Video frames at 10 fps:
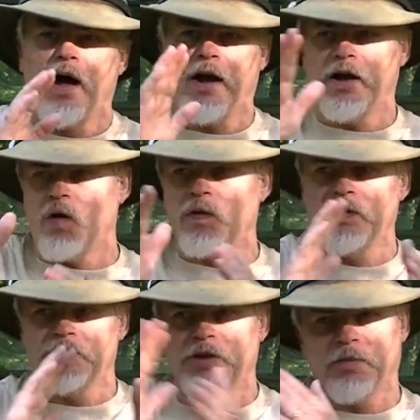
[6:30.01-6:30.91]
and knowing
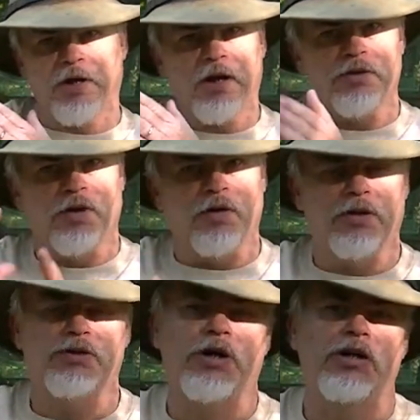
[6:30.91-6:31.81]
that some of the gear is
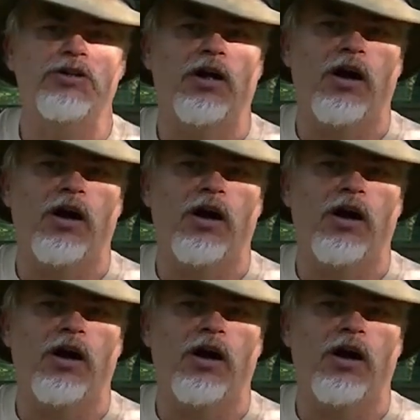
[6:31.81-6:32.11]
going to change in